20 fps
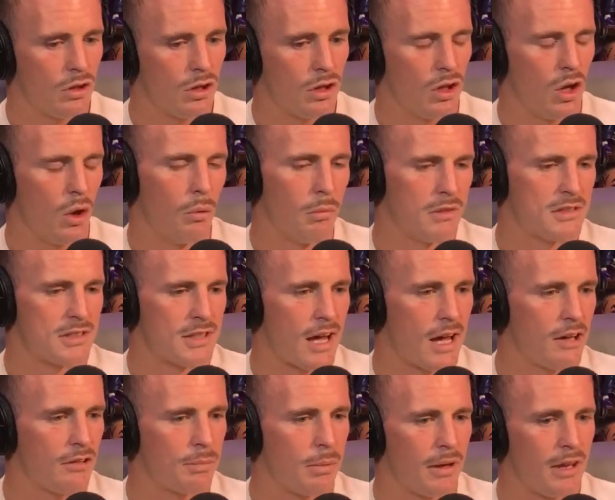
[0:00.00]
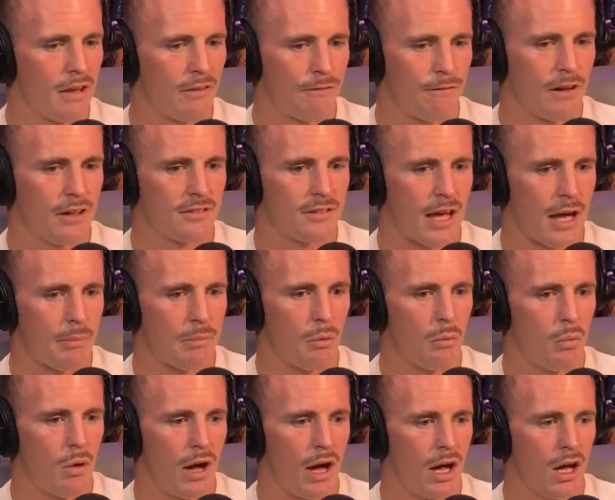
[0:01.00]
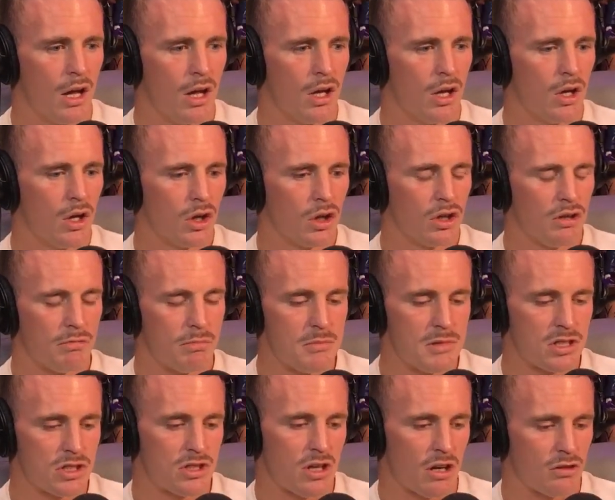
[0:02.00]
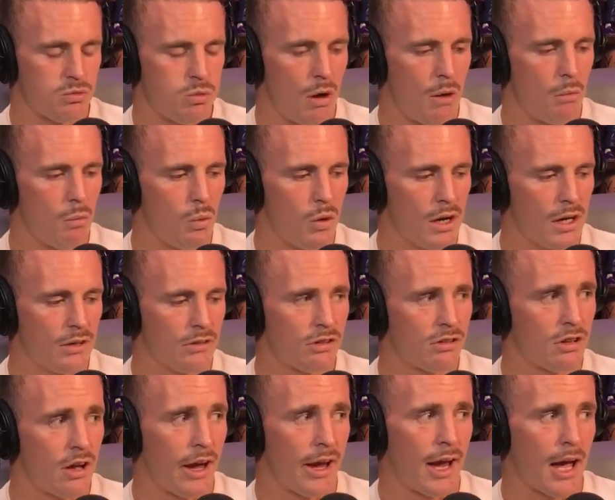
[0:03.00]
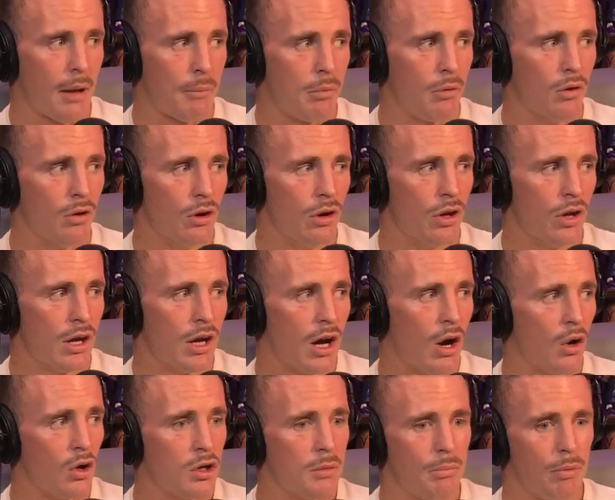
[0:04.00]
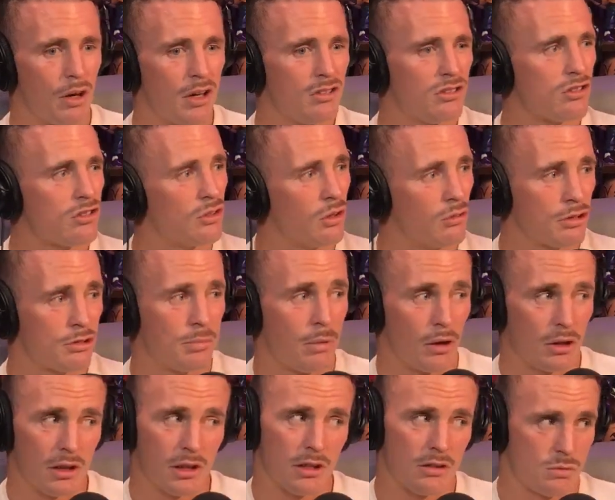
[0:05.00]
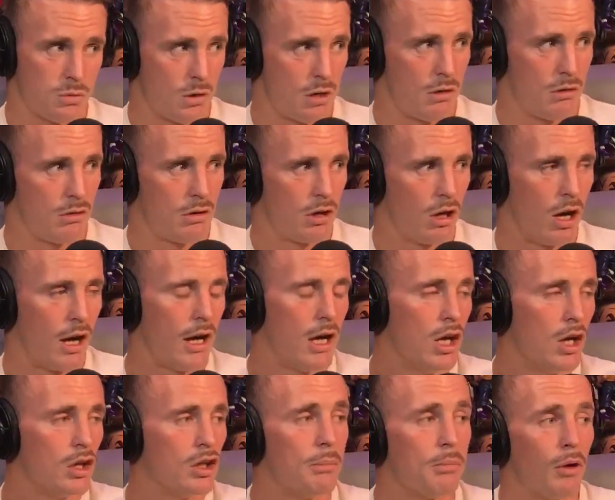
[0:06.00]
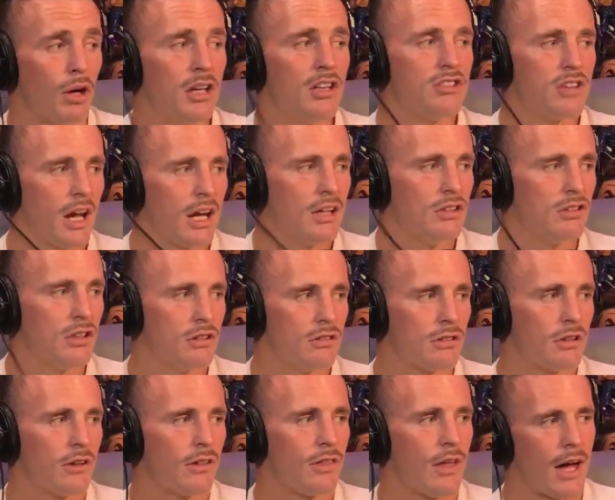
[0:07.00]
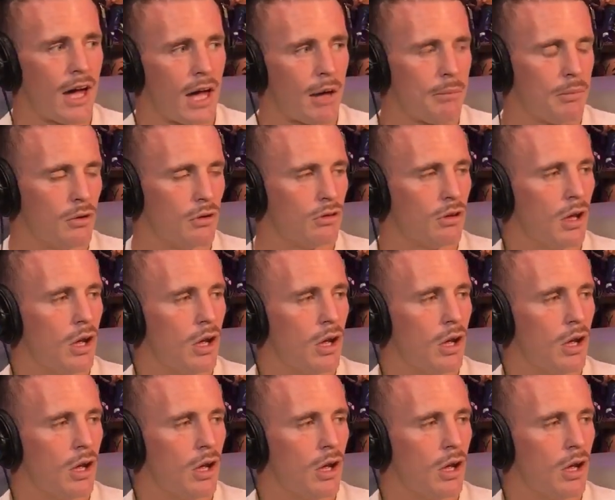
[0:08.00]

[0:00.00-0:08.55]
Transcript: little mistakes, but there's things that happen where you've misjudged 1 week, something happened, or your body's just not responded as well. Like your body changes. That happens.